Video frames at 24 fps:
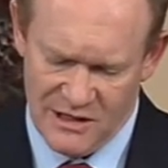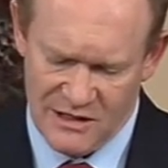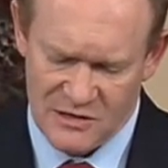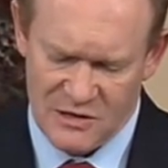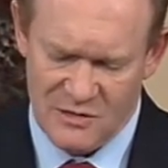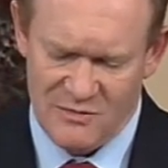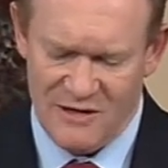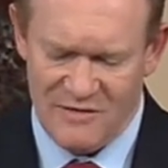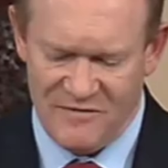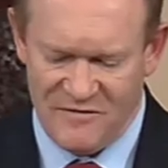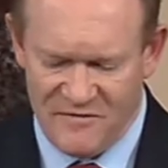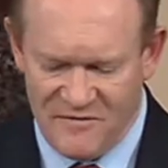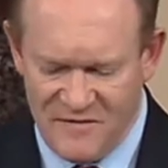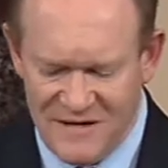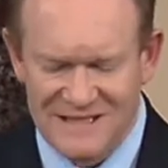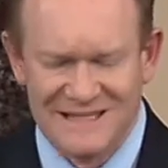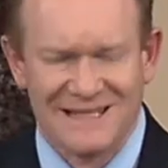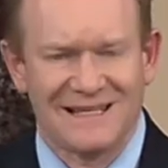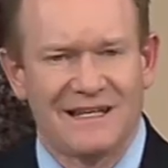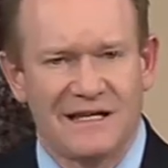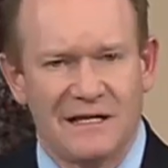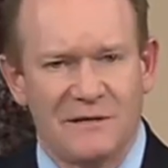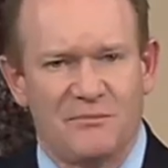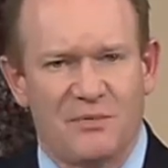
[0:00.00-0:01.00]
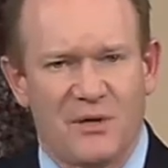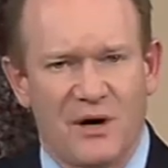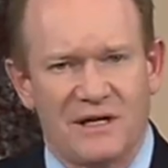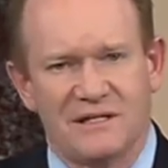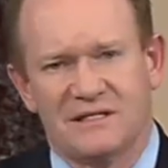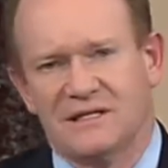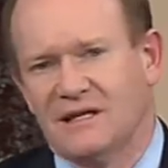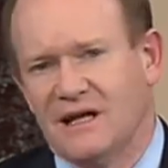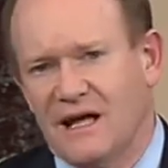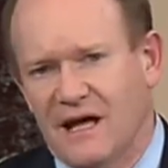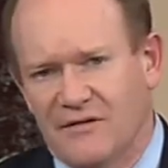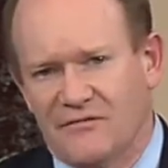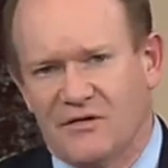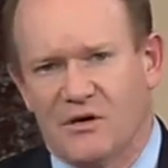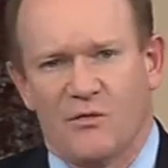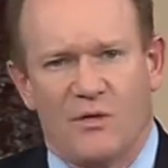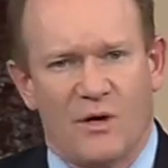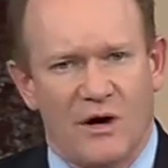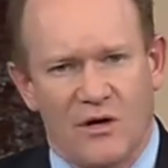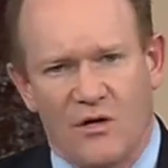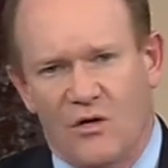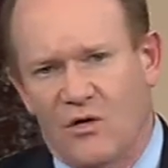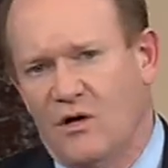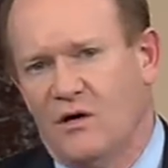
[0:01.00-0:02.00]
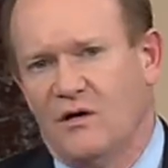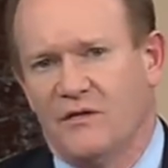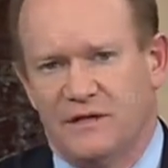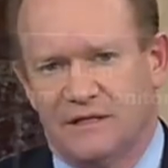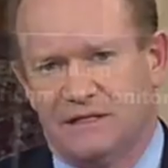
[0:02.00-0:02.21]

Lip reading: to be physically present everywhere all the